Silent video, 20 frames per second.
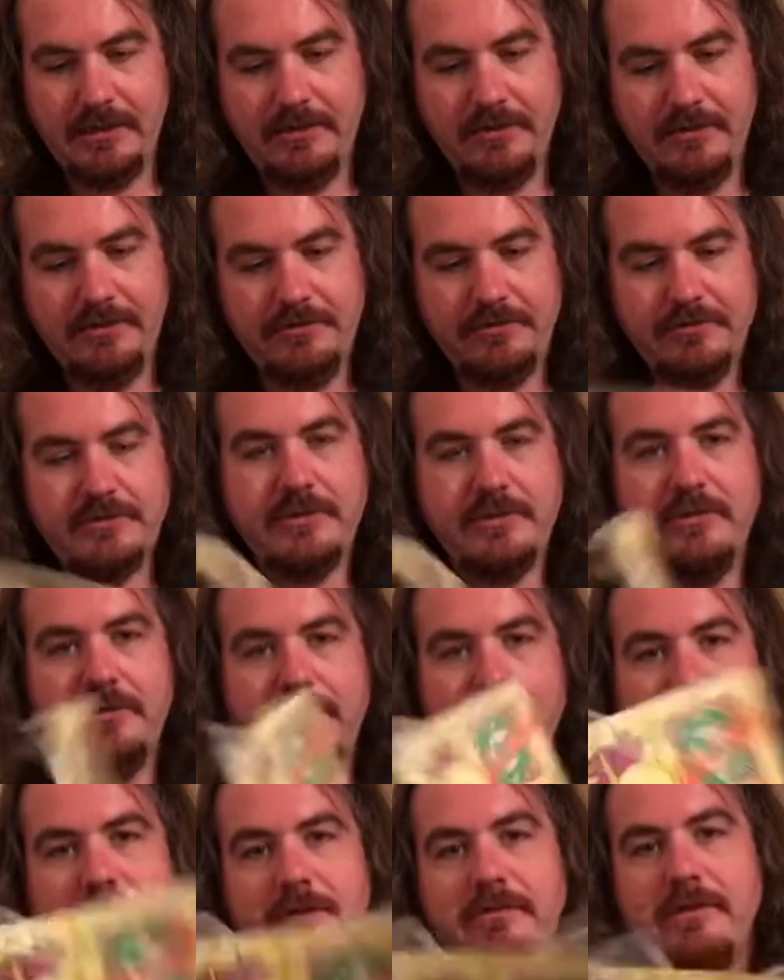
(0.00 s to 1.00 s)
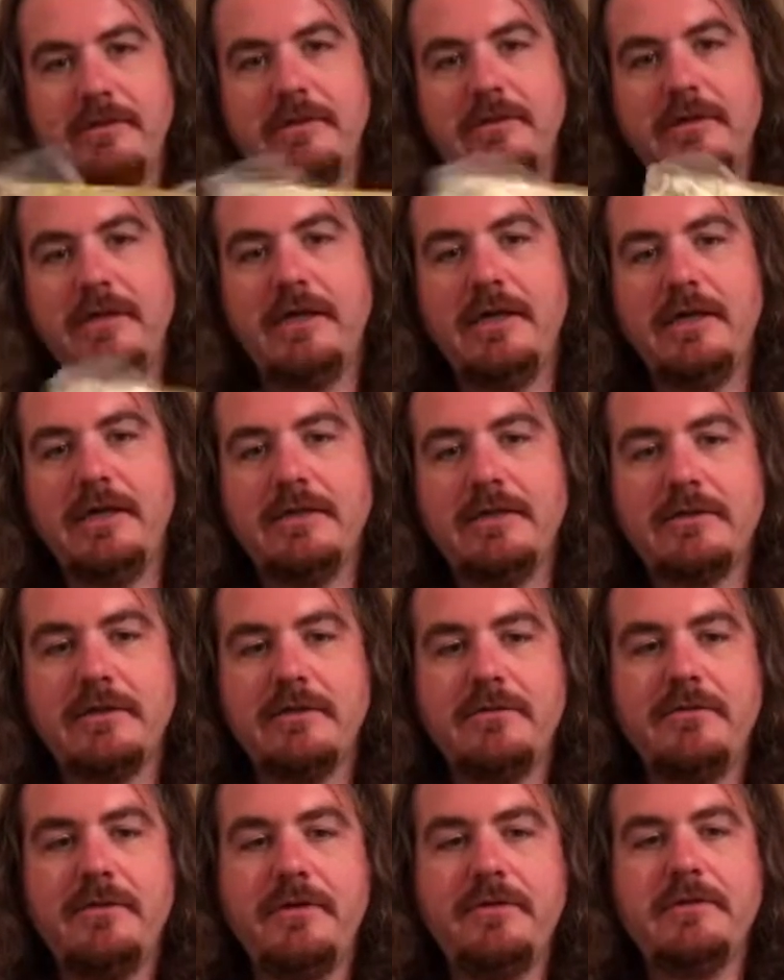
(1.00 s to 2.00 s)
Who's who? Well, yeah, it gets
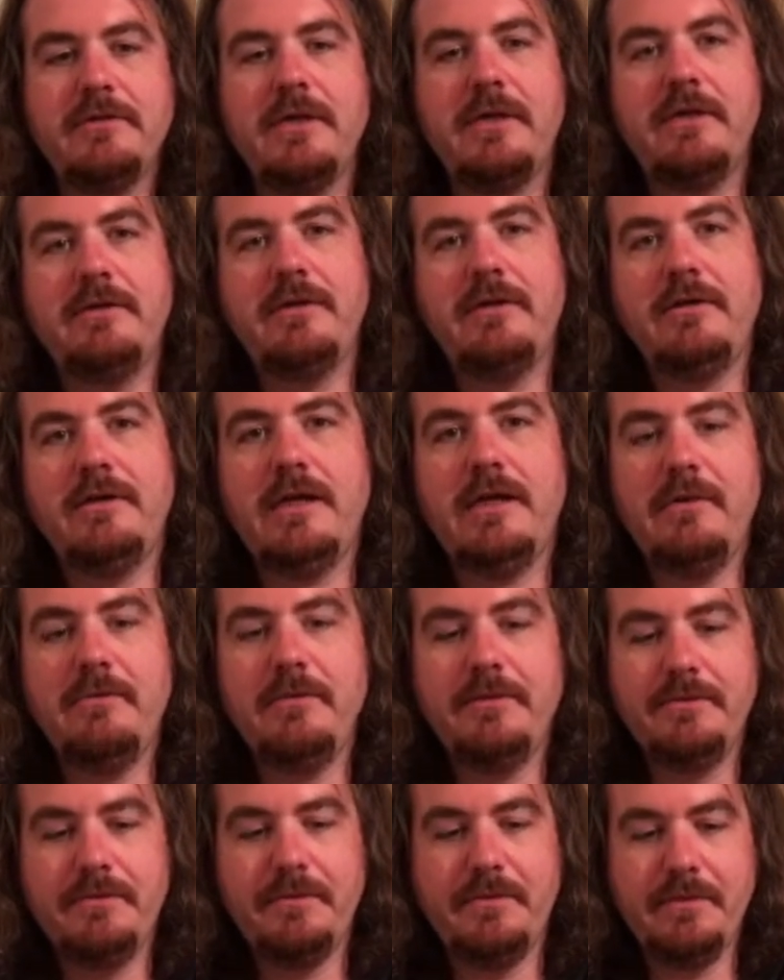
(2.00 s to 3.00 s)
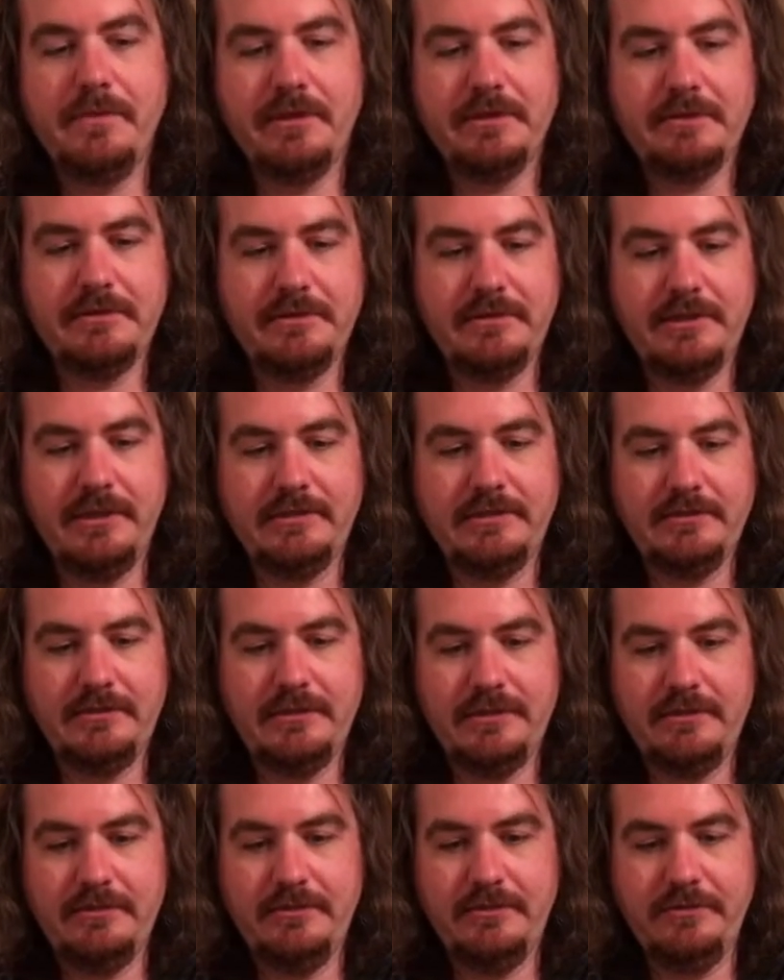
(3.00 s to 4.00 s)
confusing out there in comic books, doesn't it?